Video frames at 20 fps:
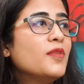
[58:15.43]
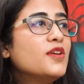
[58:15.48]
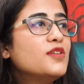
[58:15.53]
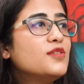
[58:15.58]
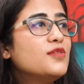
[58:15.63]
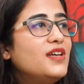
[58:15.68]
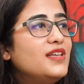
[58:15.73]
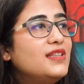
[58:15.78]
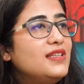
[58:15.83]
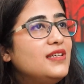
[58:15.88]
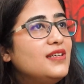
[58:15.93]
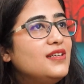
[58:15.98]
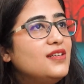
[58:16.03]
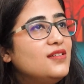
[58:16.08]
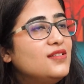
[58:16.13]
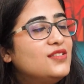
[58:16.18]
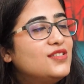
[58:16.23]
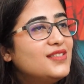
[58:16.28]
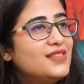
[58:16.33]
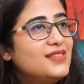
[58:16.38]
So I
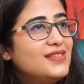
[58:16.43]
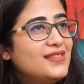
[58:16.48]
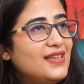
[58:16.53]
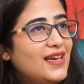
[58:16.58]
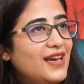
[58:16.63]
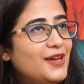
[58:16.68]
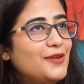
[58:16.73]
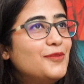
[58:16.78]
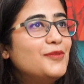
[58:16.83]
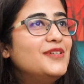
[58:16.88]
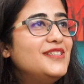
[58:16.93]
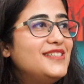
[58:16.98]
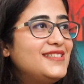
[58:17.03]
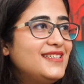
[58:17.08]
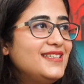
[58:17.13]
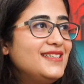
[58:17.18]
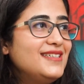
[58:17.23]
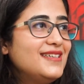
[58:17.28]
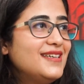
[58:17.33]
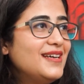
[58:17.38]
think I would
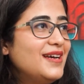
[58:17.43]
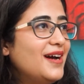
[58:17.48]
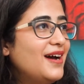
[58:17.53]
say,